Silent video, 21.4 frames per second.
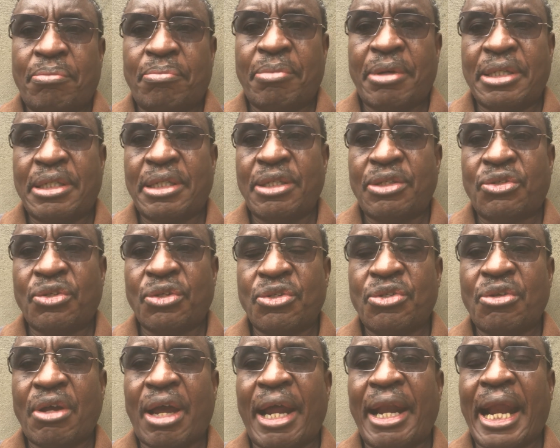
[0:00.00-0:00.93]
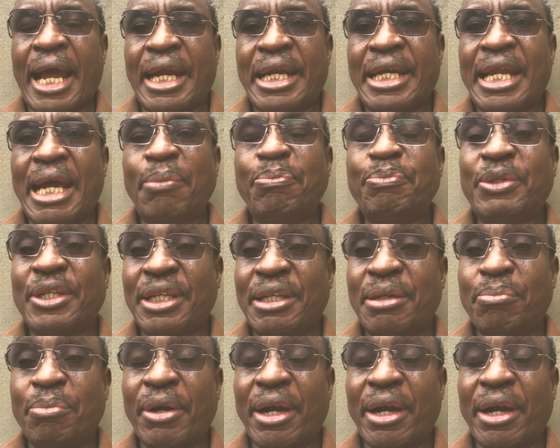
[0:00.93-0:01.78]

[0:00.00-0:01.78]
but he's also an adopted